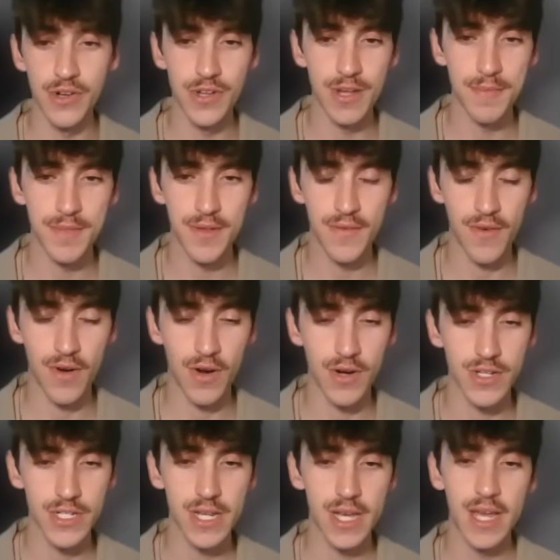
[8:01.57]
up the
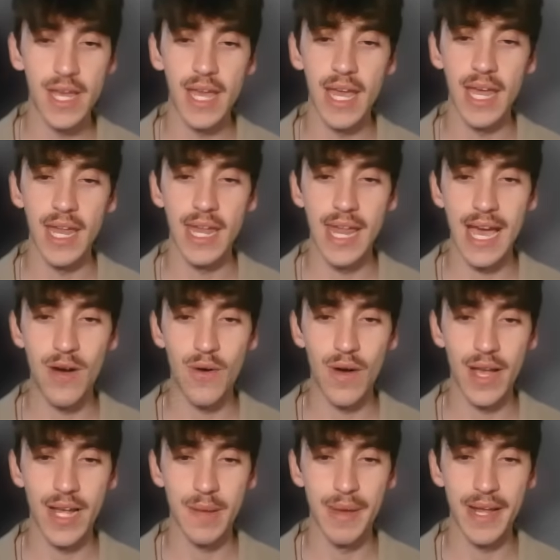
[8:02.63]
first, and now
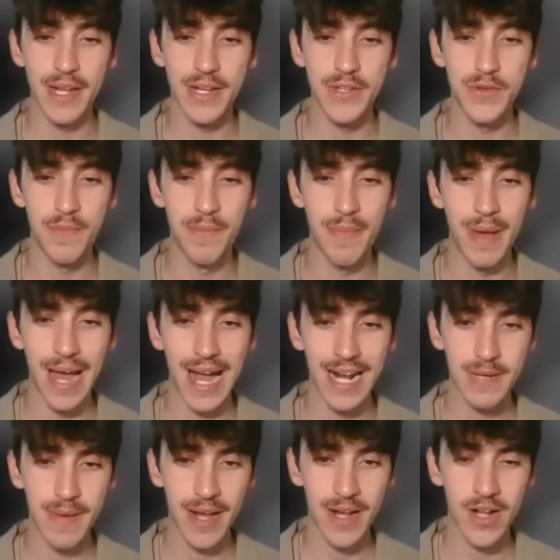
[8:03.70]
I can make it to
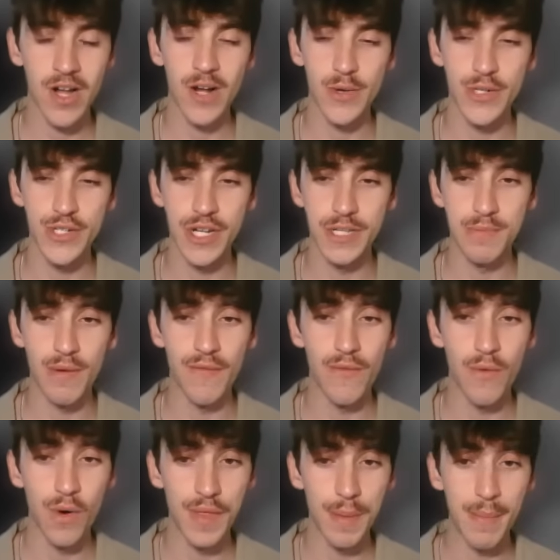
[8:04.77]
back-to-back Aqua Jets
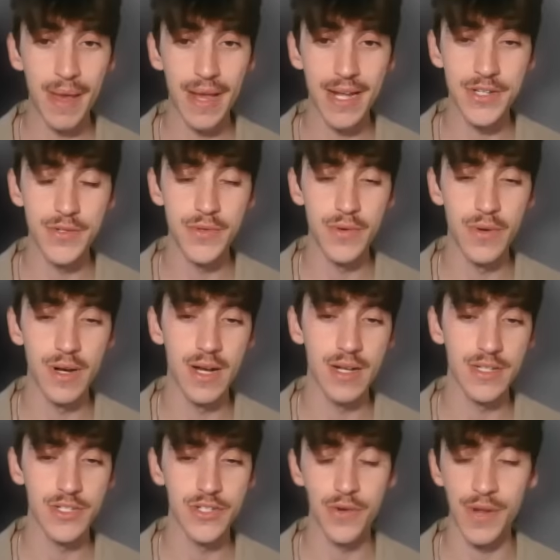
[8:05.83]
before they make it to
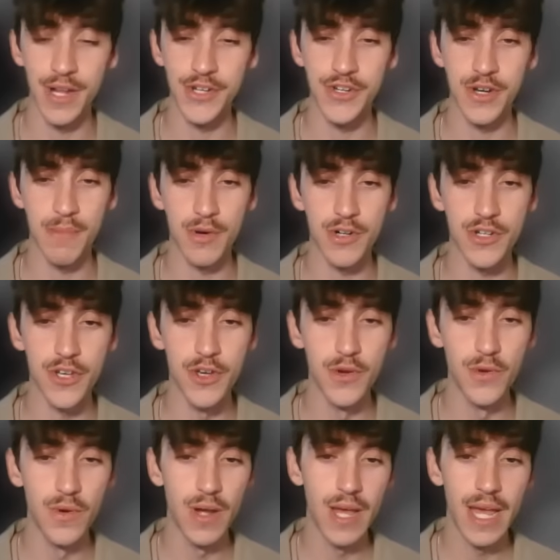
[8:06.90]
Stone Edge number
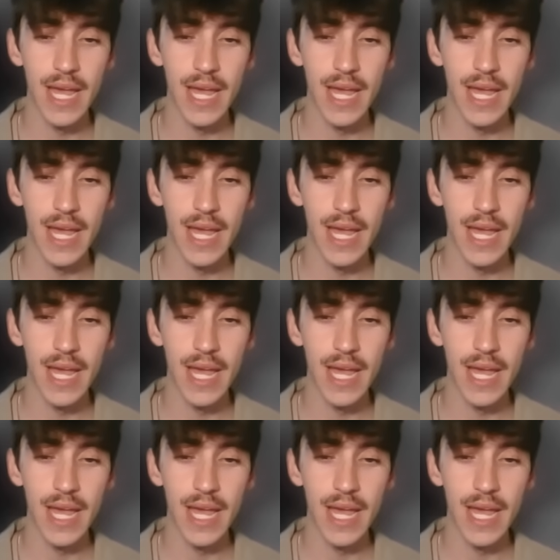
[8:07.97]
2.